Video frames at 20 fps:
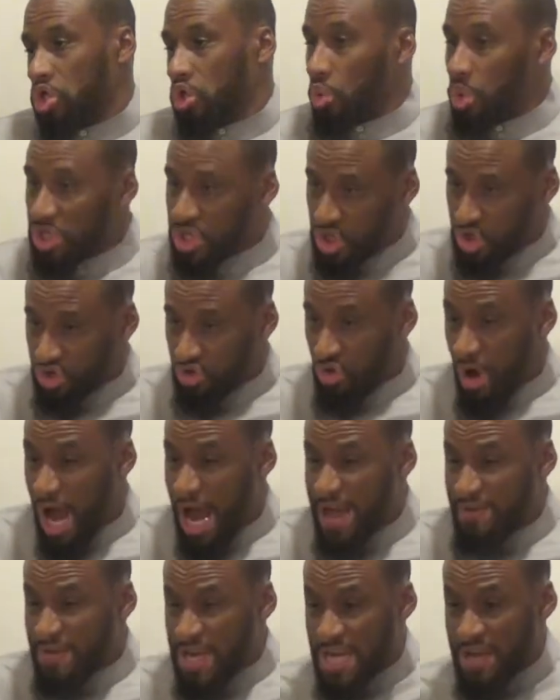So we should
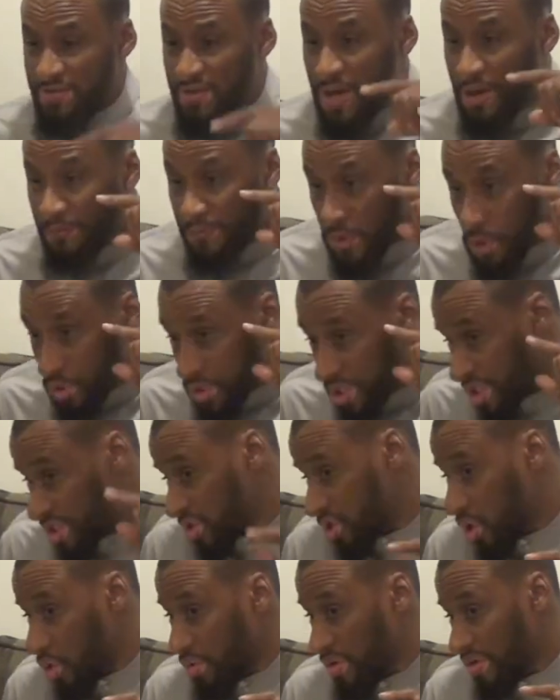strive, even if you
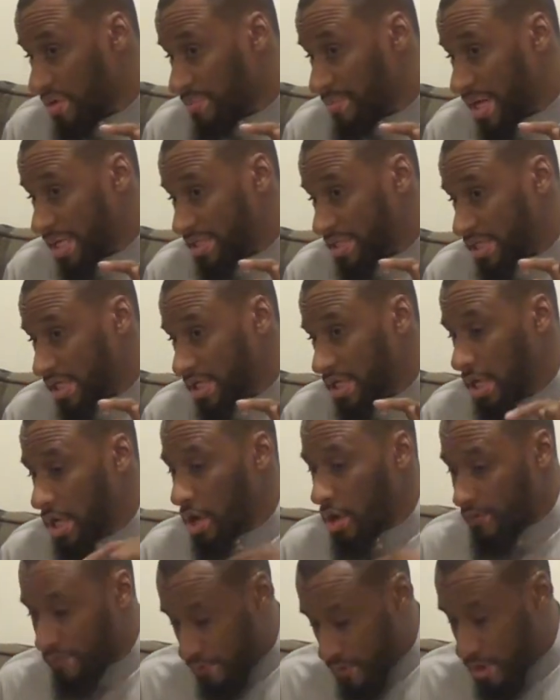just go to the masjid,
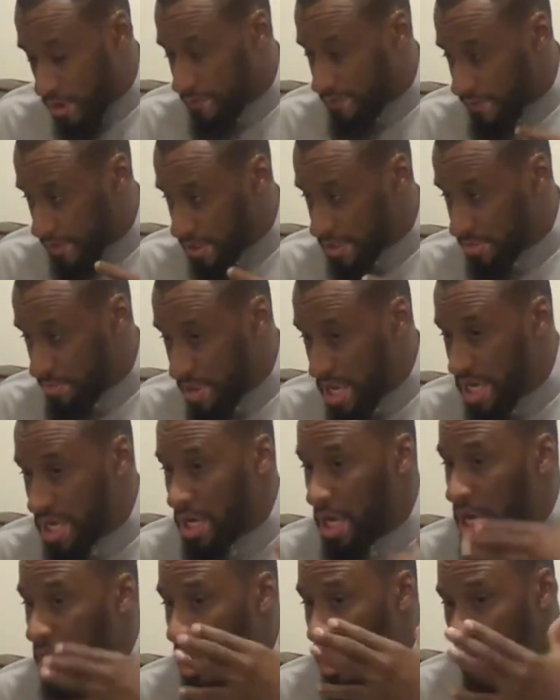for, for us
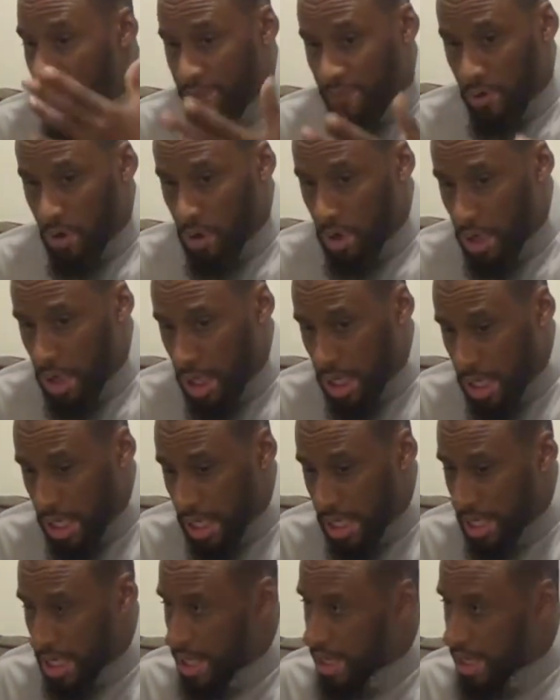men, for